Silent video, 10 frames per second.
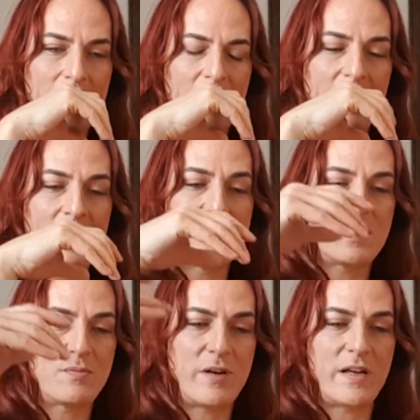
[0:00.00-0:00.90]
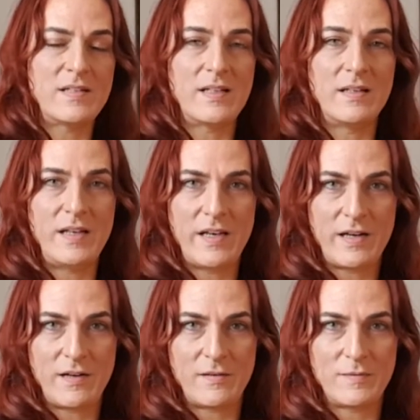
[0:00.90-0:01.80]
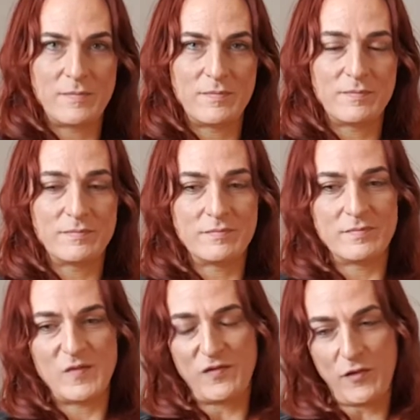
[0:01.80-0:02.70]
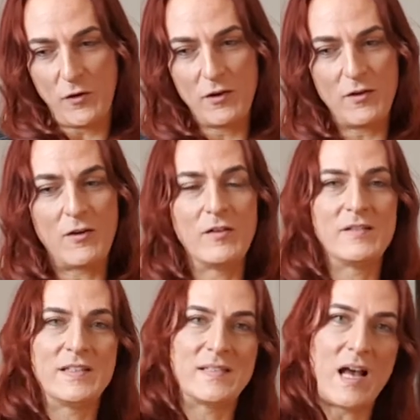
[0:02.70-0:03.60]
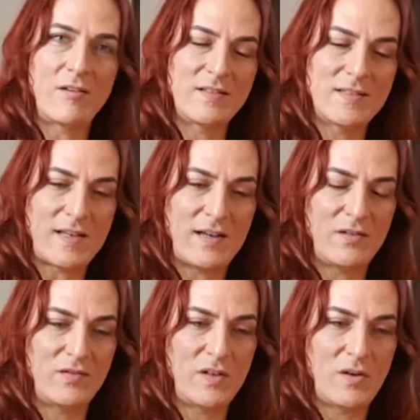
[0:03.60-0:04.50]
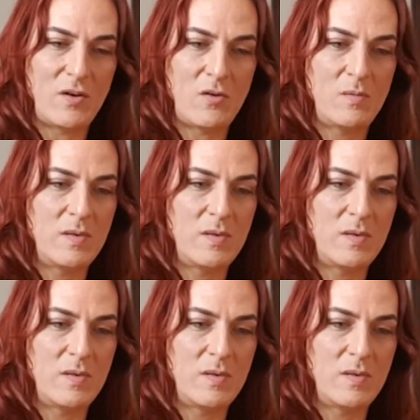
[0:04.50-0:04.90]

And spring is in the air. Fall on the southern side of the globe.